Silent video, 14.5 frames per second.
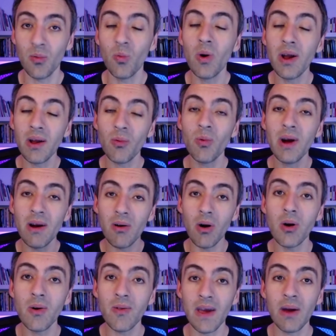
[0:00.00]
Where
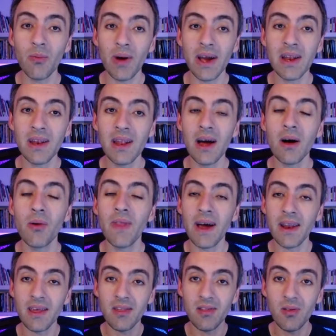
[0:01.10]
are they right now
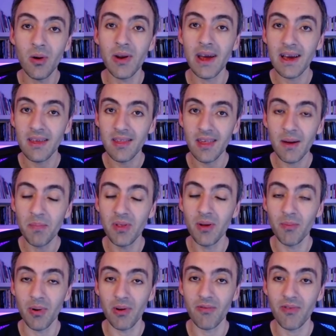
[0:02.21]
that is not
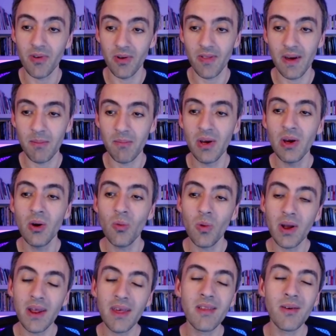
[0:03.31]
acceptable for them?
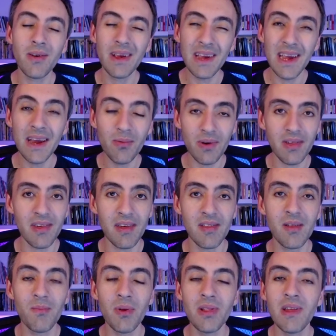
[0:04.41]
What is their
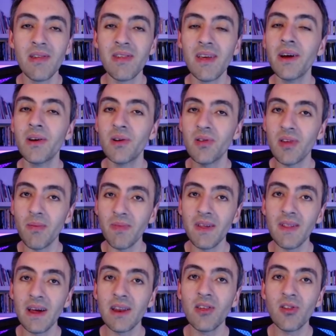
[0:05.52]
irresistible desire, something
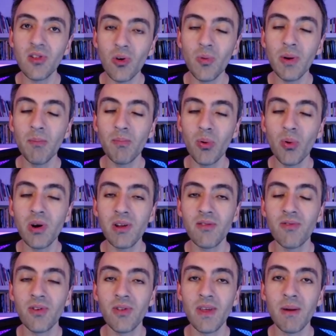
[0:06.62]
that is so important
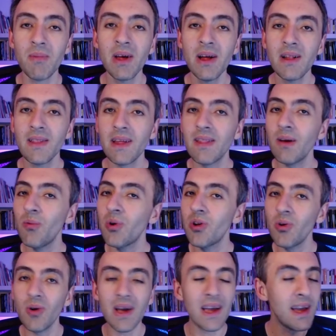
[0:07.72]
for them that they would
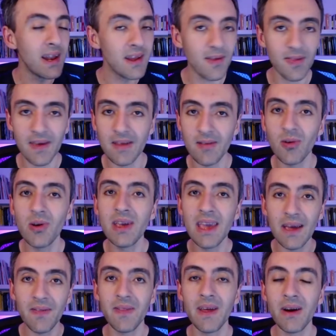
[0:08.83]
do anything to
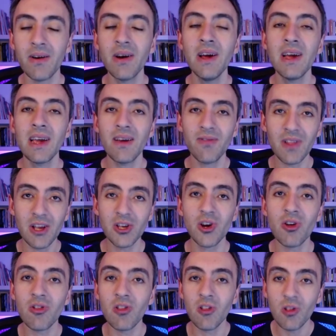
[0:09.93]
get there if they
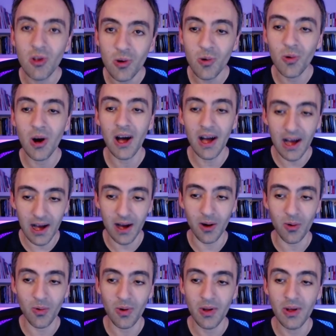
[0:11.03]
just knew
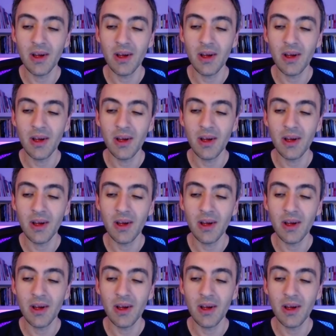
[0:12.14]
how?